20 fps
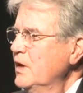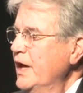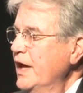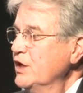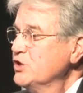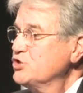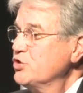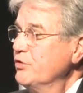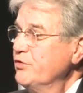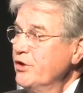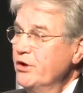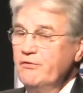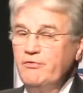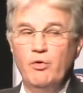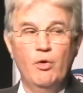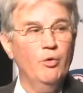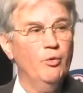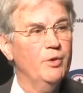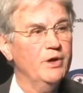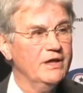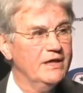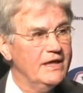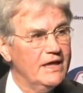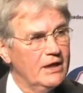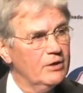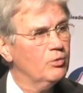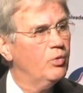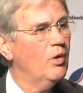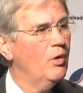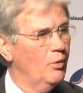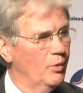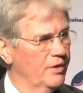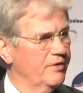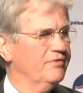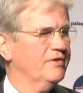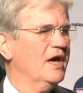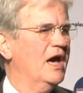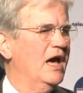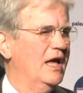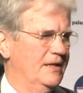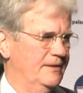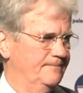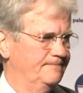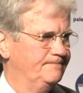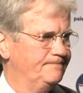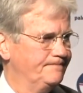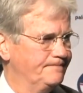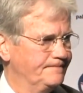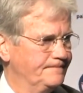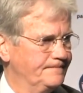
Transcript: And so therefore, we get what we've gotten.